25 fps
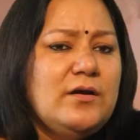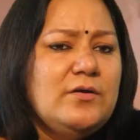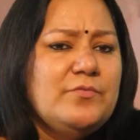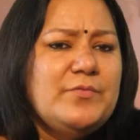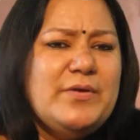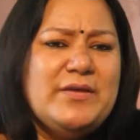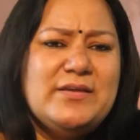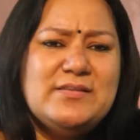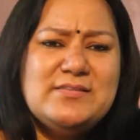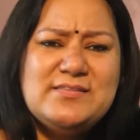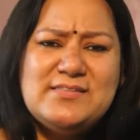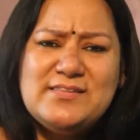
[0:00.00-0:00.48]

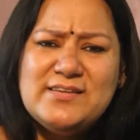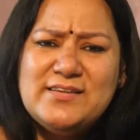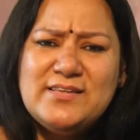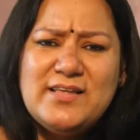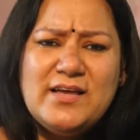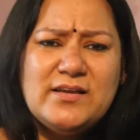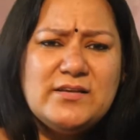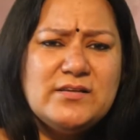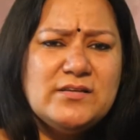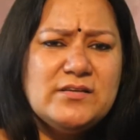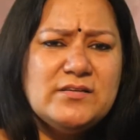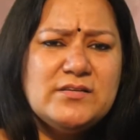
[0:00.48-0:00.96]
We can say
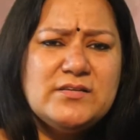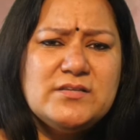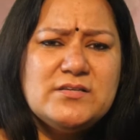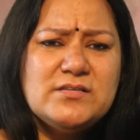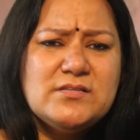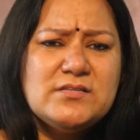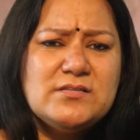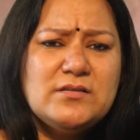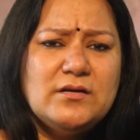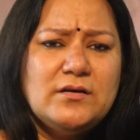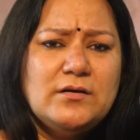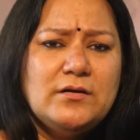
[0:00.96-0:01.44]
that it
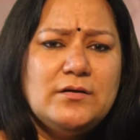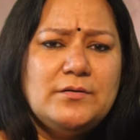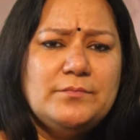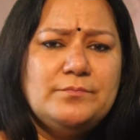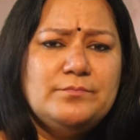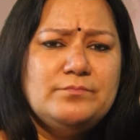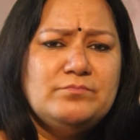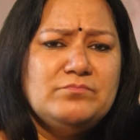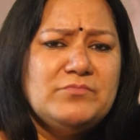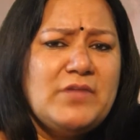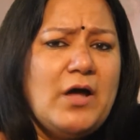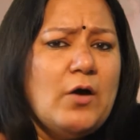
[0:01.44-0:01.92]
is
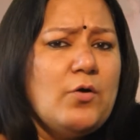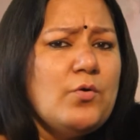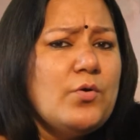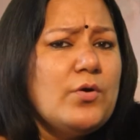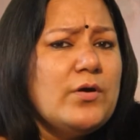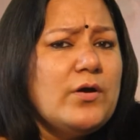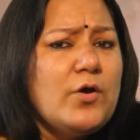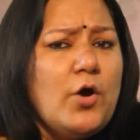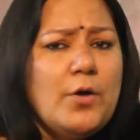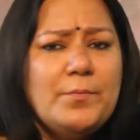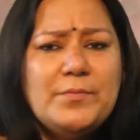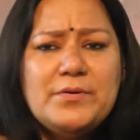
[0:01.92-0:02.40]
um, now
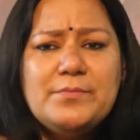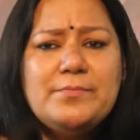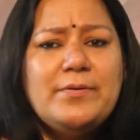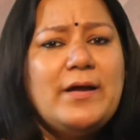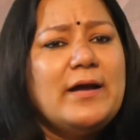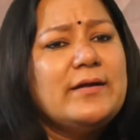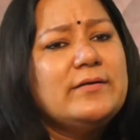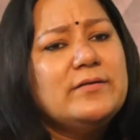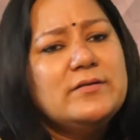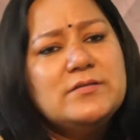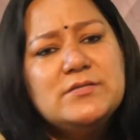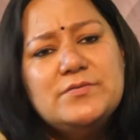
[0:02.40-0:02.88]
common
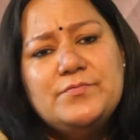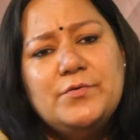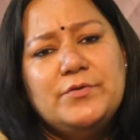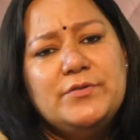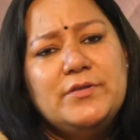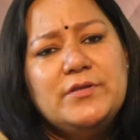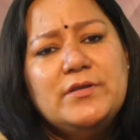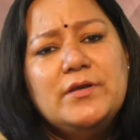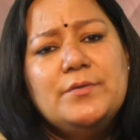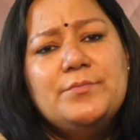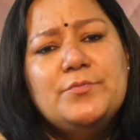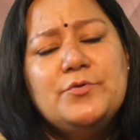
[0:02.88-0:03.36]
practice for
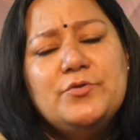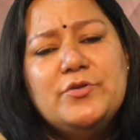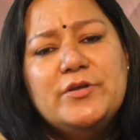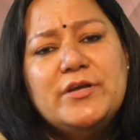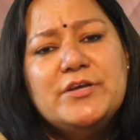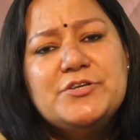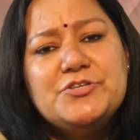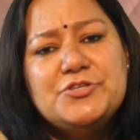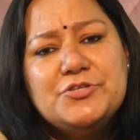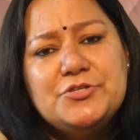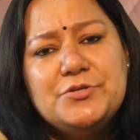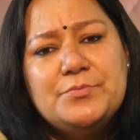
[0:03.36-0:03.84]
the
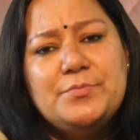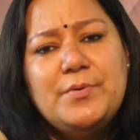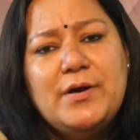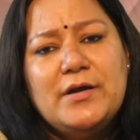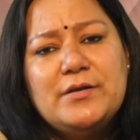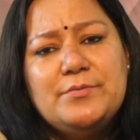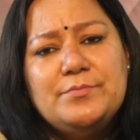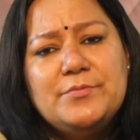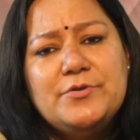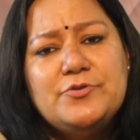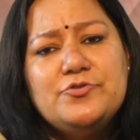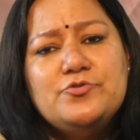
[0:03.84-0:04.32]
communication
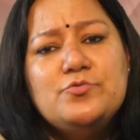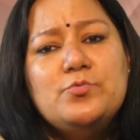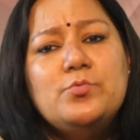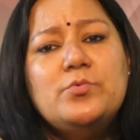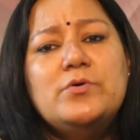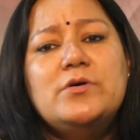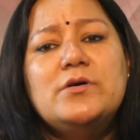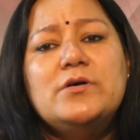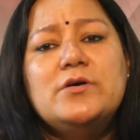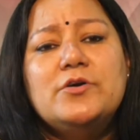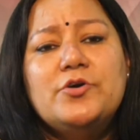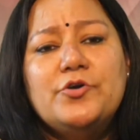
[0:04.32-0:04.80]
department to
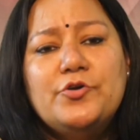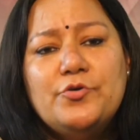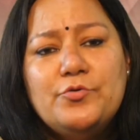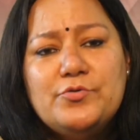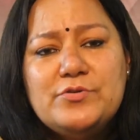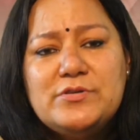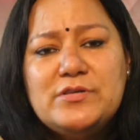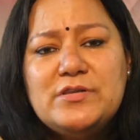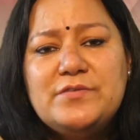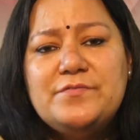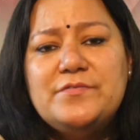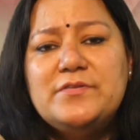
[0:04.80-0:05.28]
work
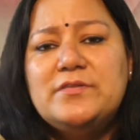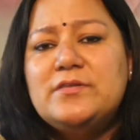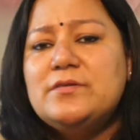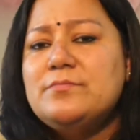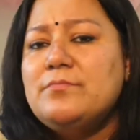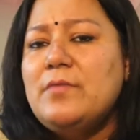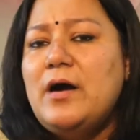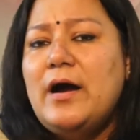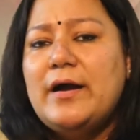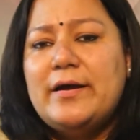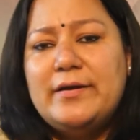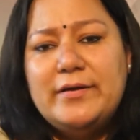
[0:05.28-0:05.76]
closely with the
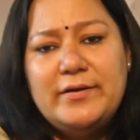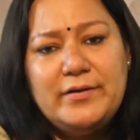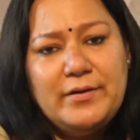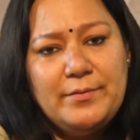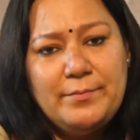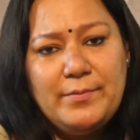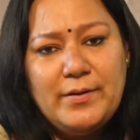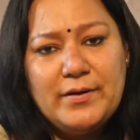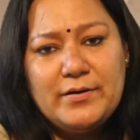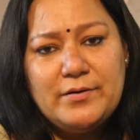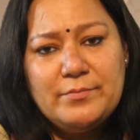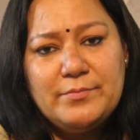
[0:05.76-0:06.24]
marketing
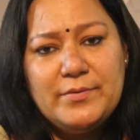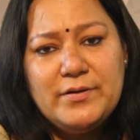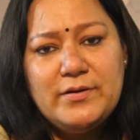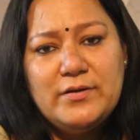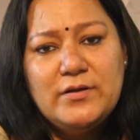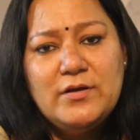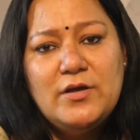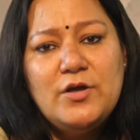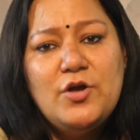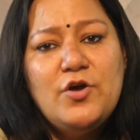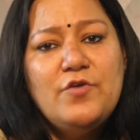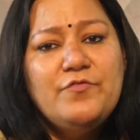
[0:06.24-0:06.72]

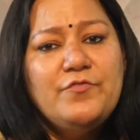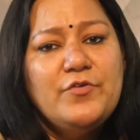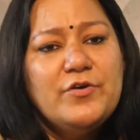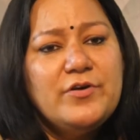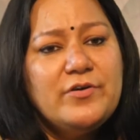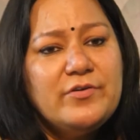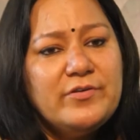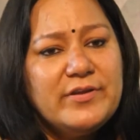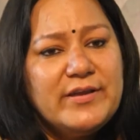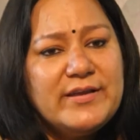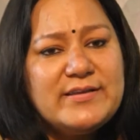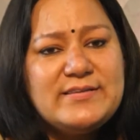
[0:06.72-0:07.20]
department for
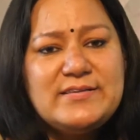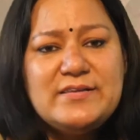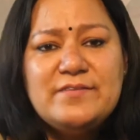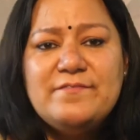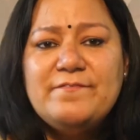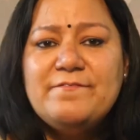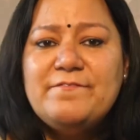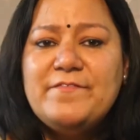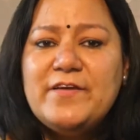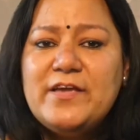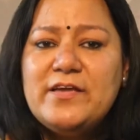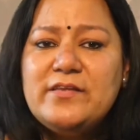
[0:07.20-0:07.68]

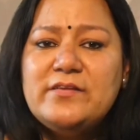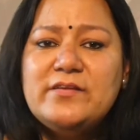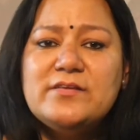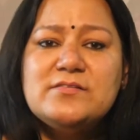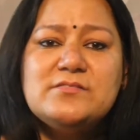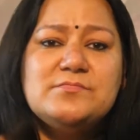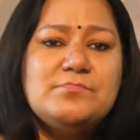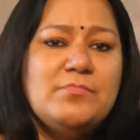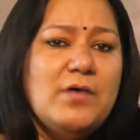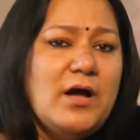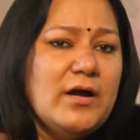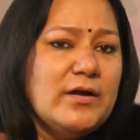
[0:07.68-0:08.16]
creating
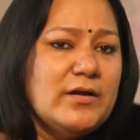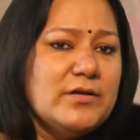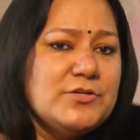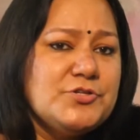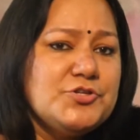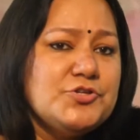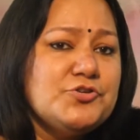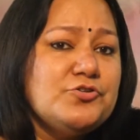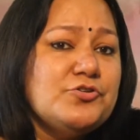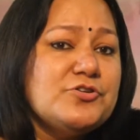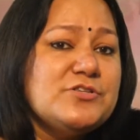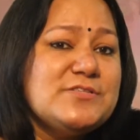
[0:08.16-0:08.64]
various
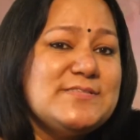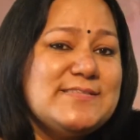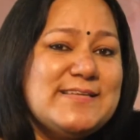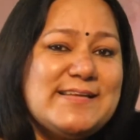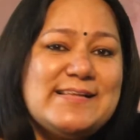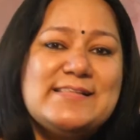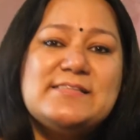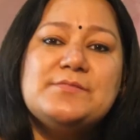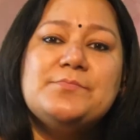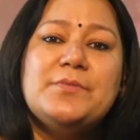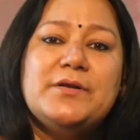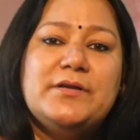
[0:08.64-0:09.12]
marketing or
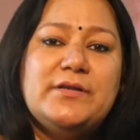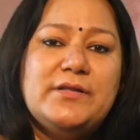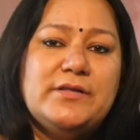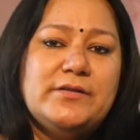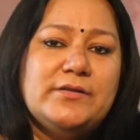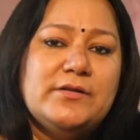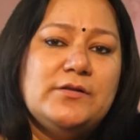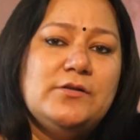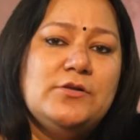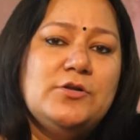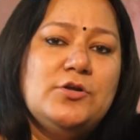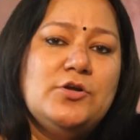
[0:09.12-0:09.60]
sales
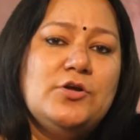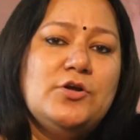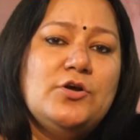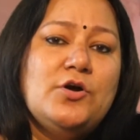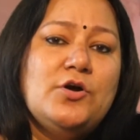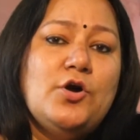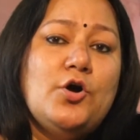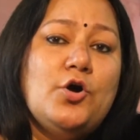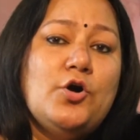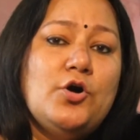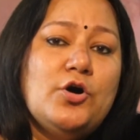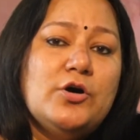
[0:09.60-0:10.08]
material
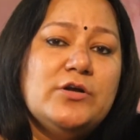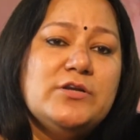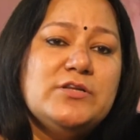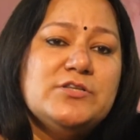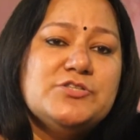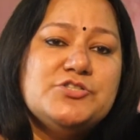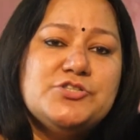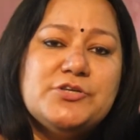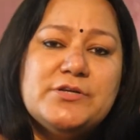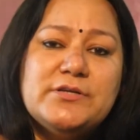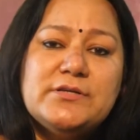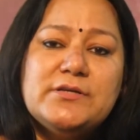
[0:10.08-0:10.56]
or
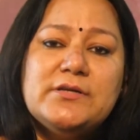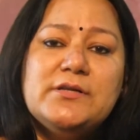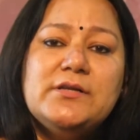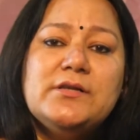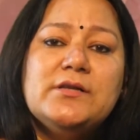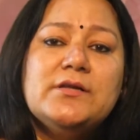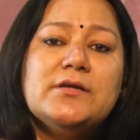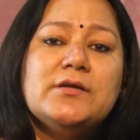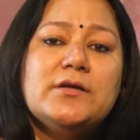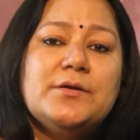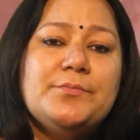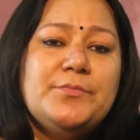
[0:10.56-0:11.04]

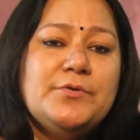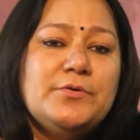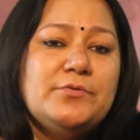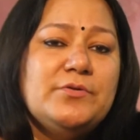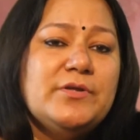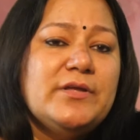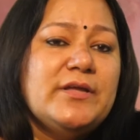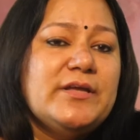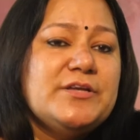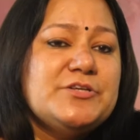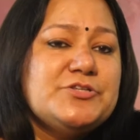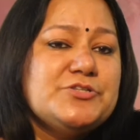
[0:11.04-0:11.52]
journal
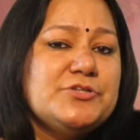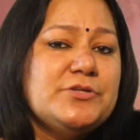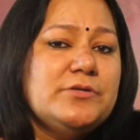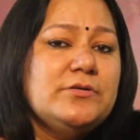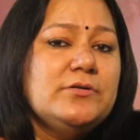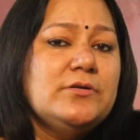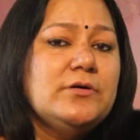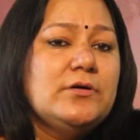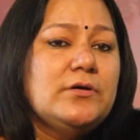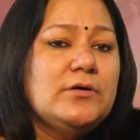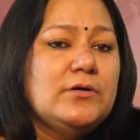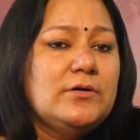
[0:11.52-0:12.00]

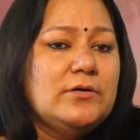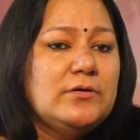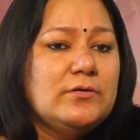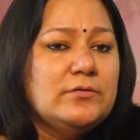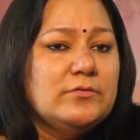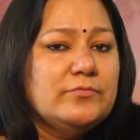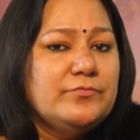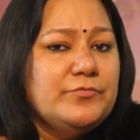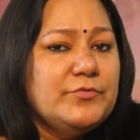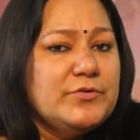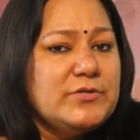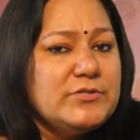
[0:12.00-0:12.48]
communication, uh,
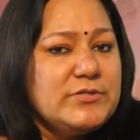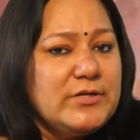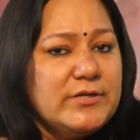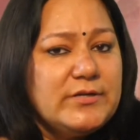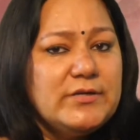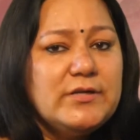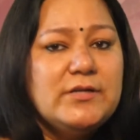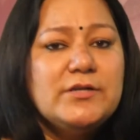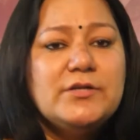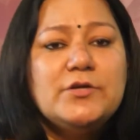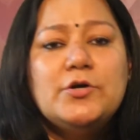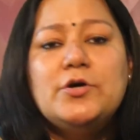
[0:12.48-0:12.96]

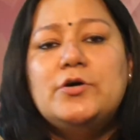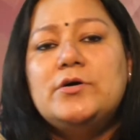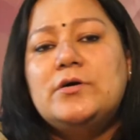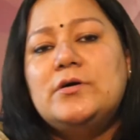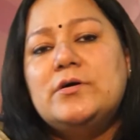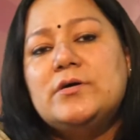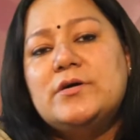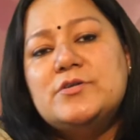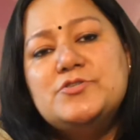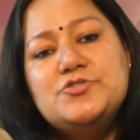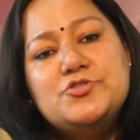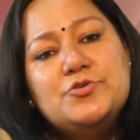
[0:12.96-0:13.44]
journal
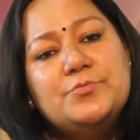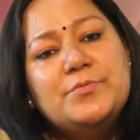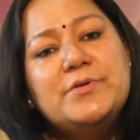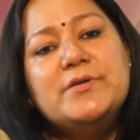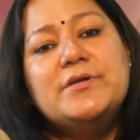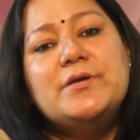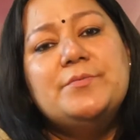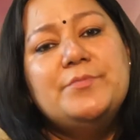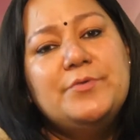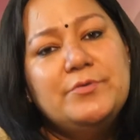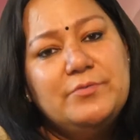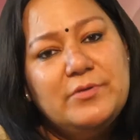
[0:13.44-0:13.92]
uh, consumer
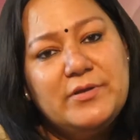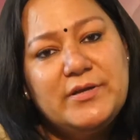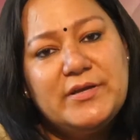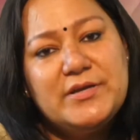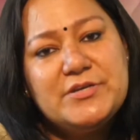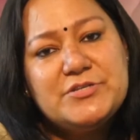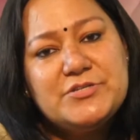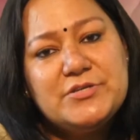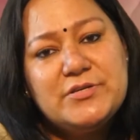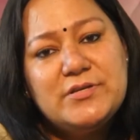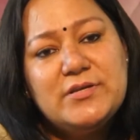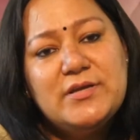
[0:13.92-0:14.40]

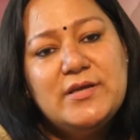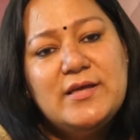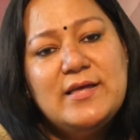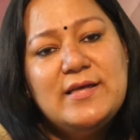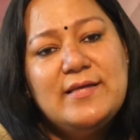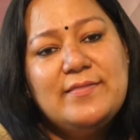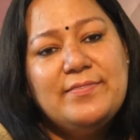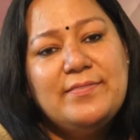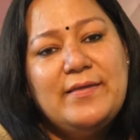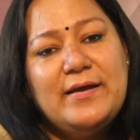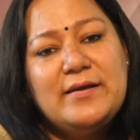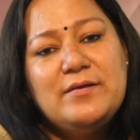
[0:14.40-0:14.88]
communication
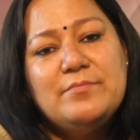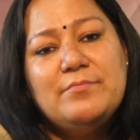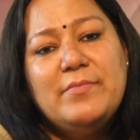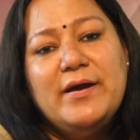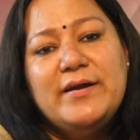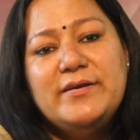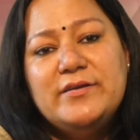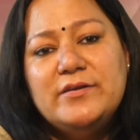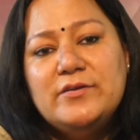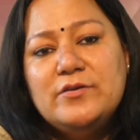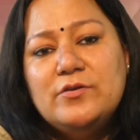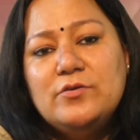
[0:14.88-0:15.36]
that
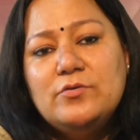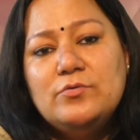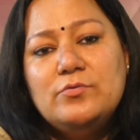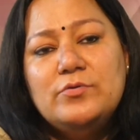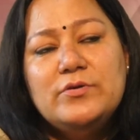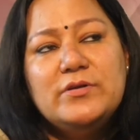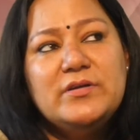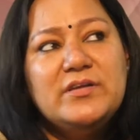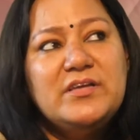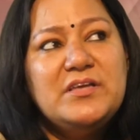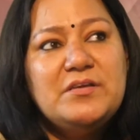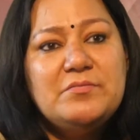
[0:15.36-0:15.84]
might
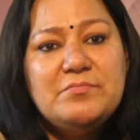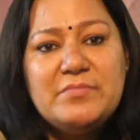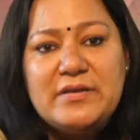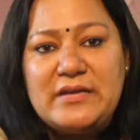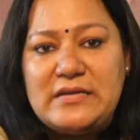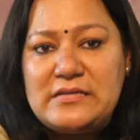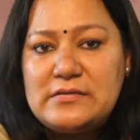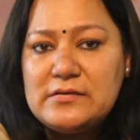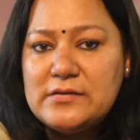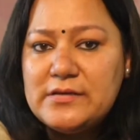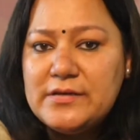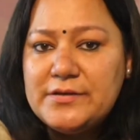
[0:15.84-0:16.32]
include
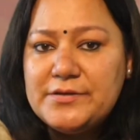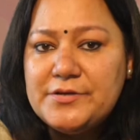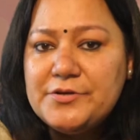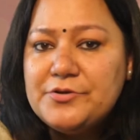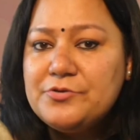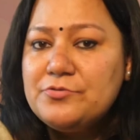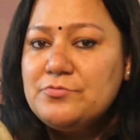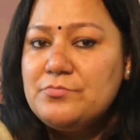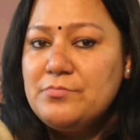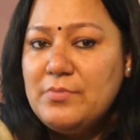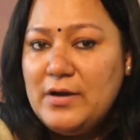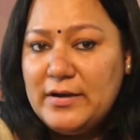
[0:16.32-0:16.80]
emails
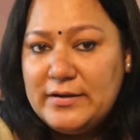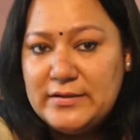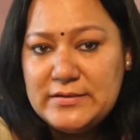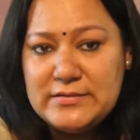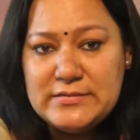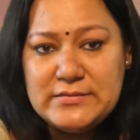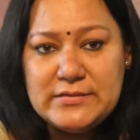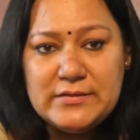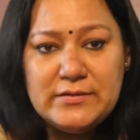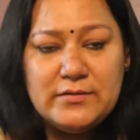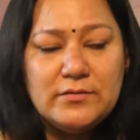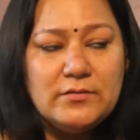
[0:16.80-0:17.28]
related to
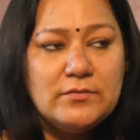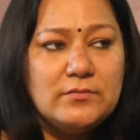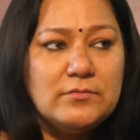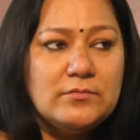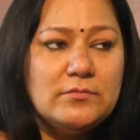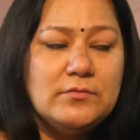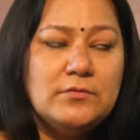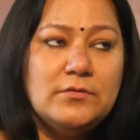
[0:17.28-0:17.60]
marketing,